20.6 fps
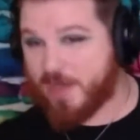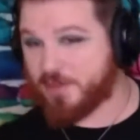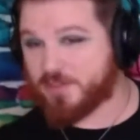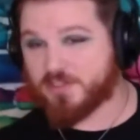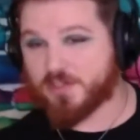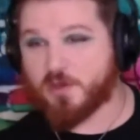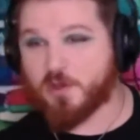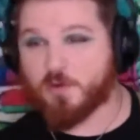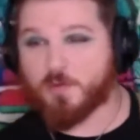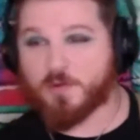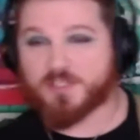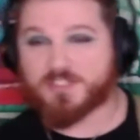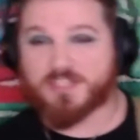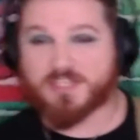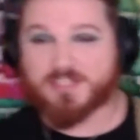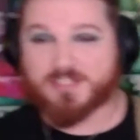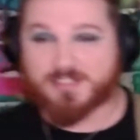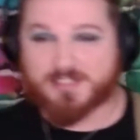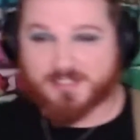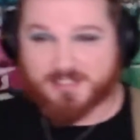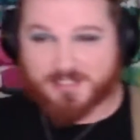as it always
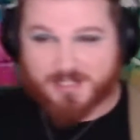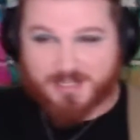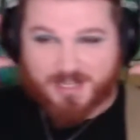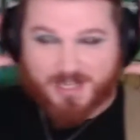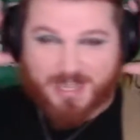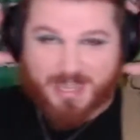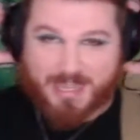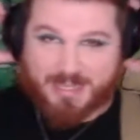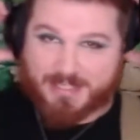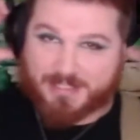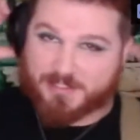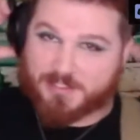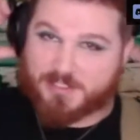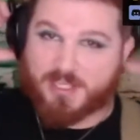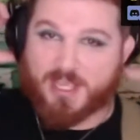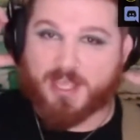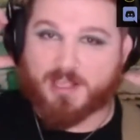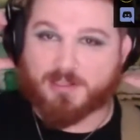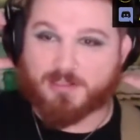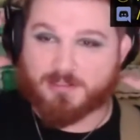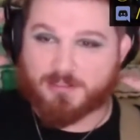is. I can
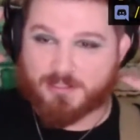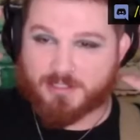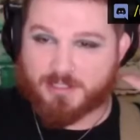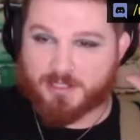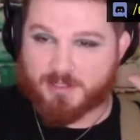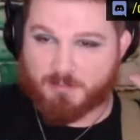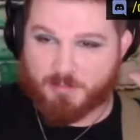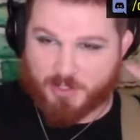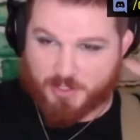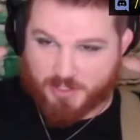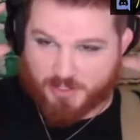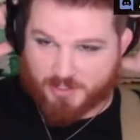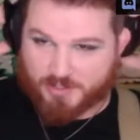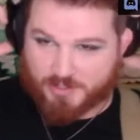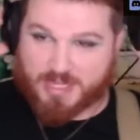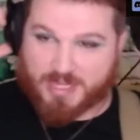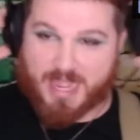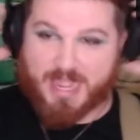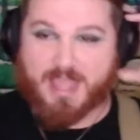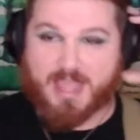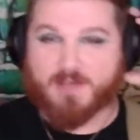tell
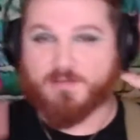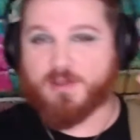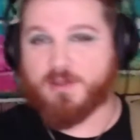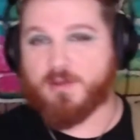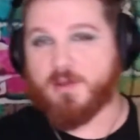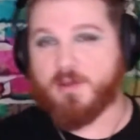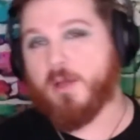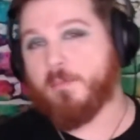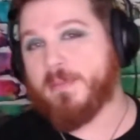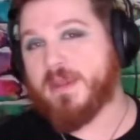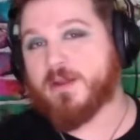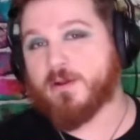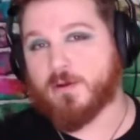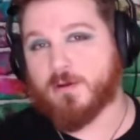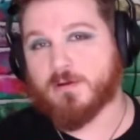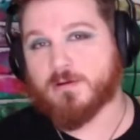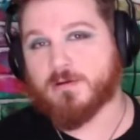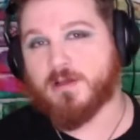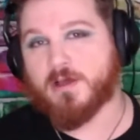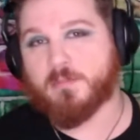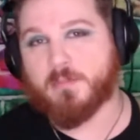because I have a meter
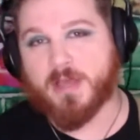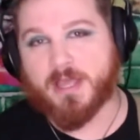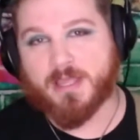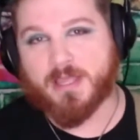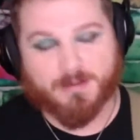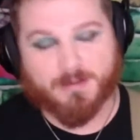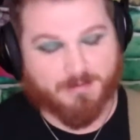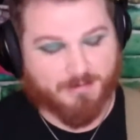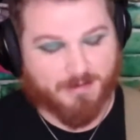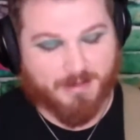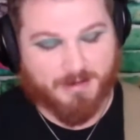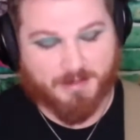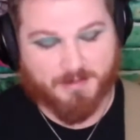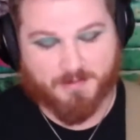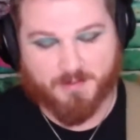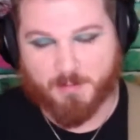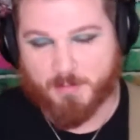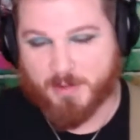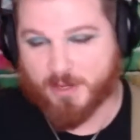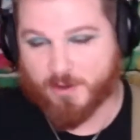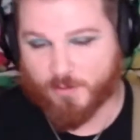on my end, and the
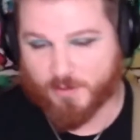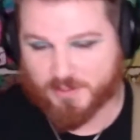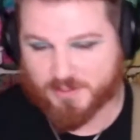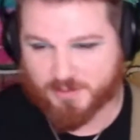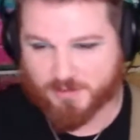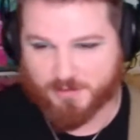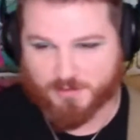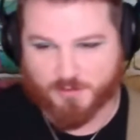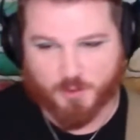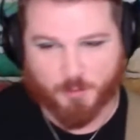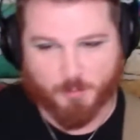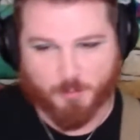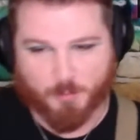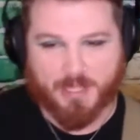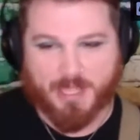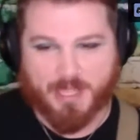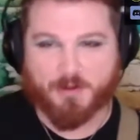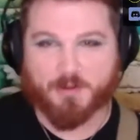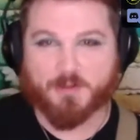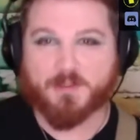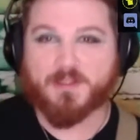meter is super
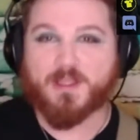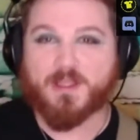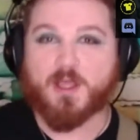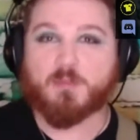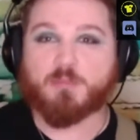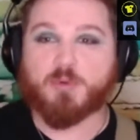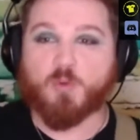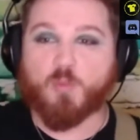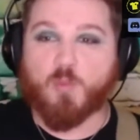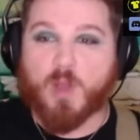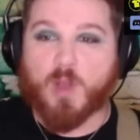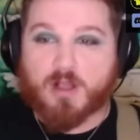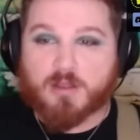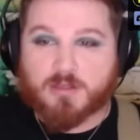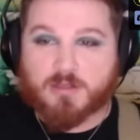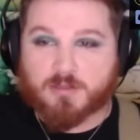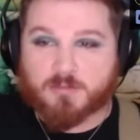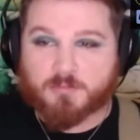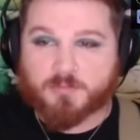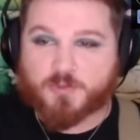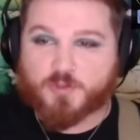loud. But
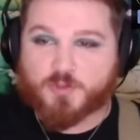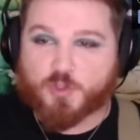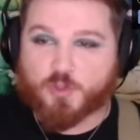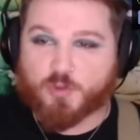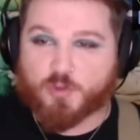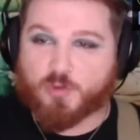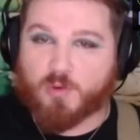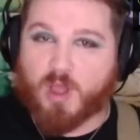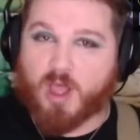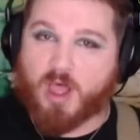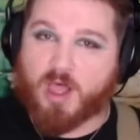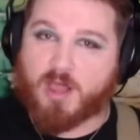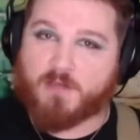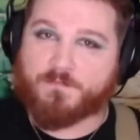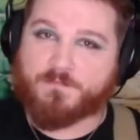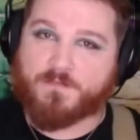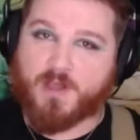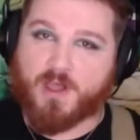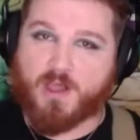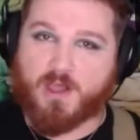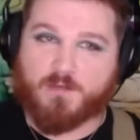welcome to
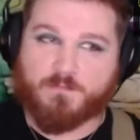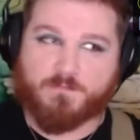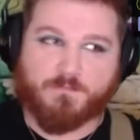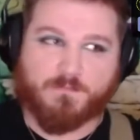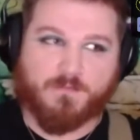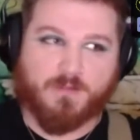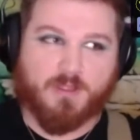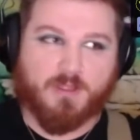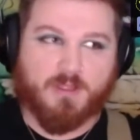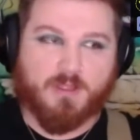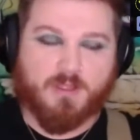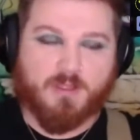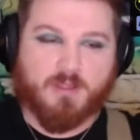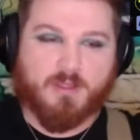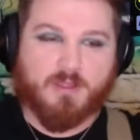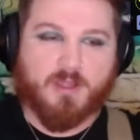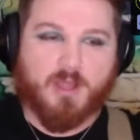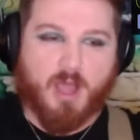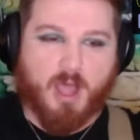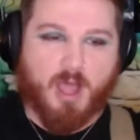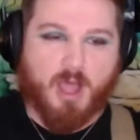off, off,
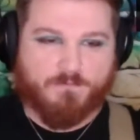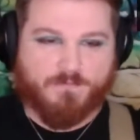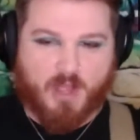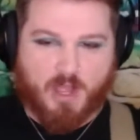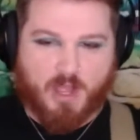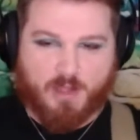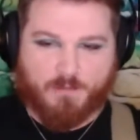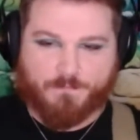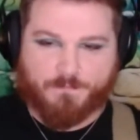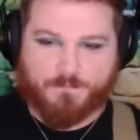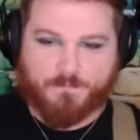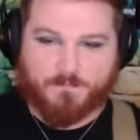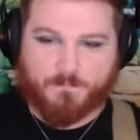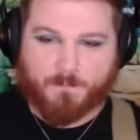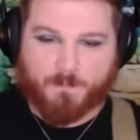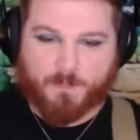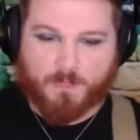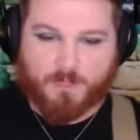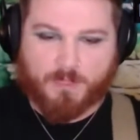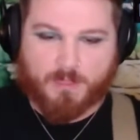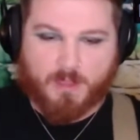off, off,
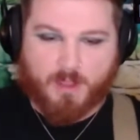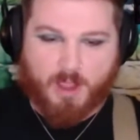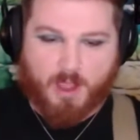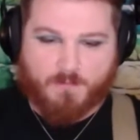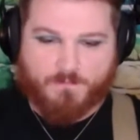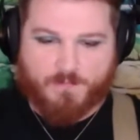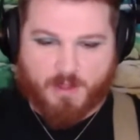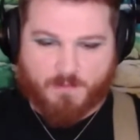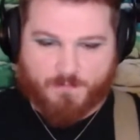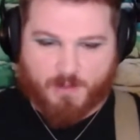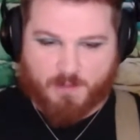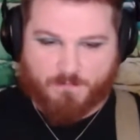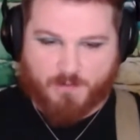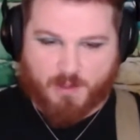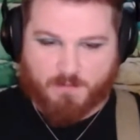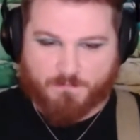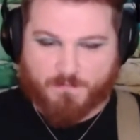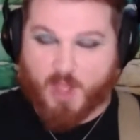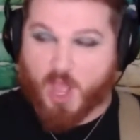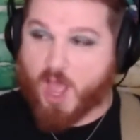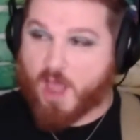off, off,
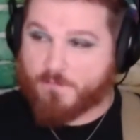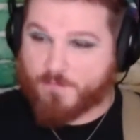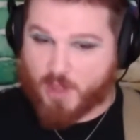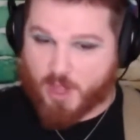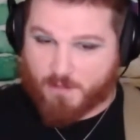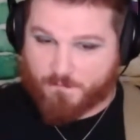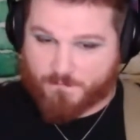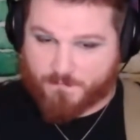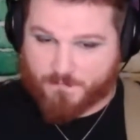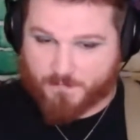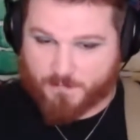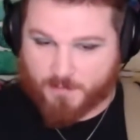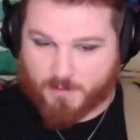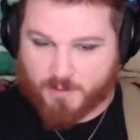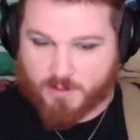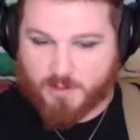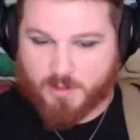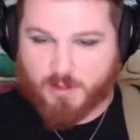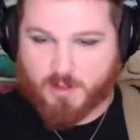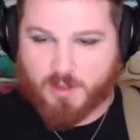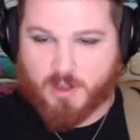off, off,
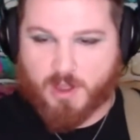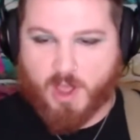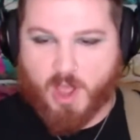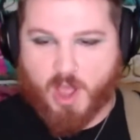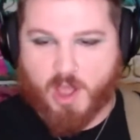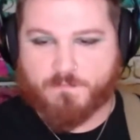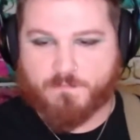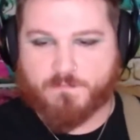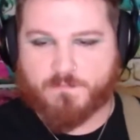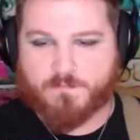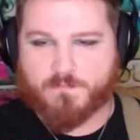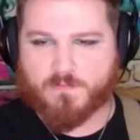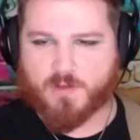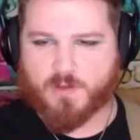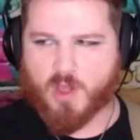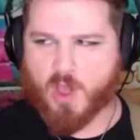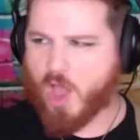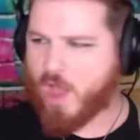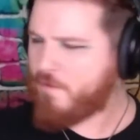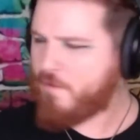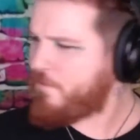off,
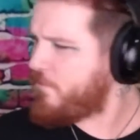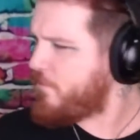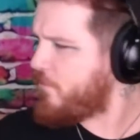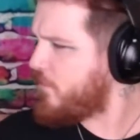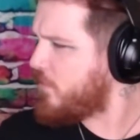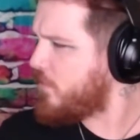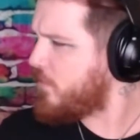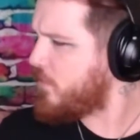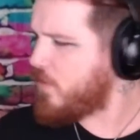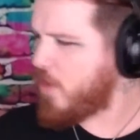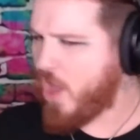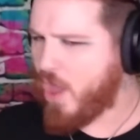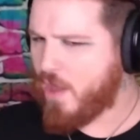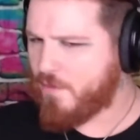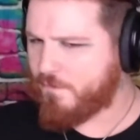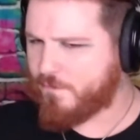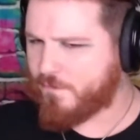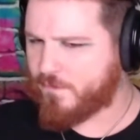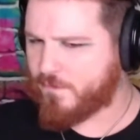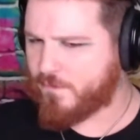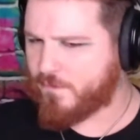off,
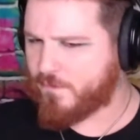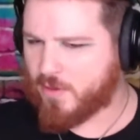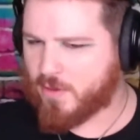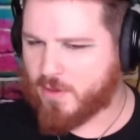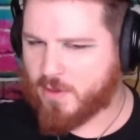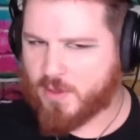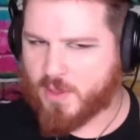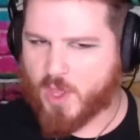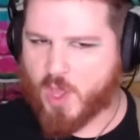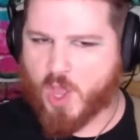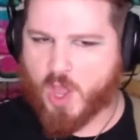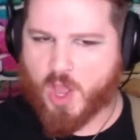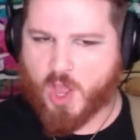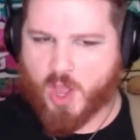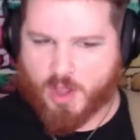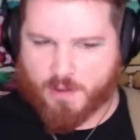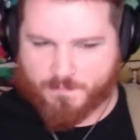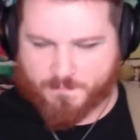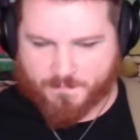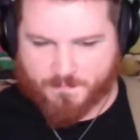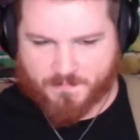off,
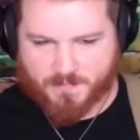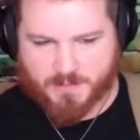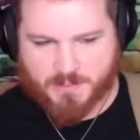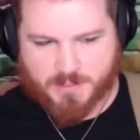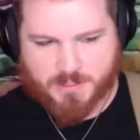off,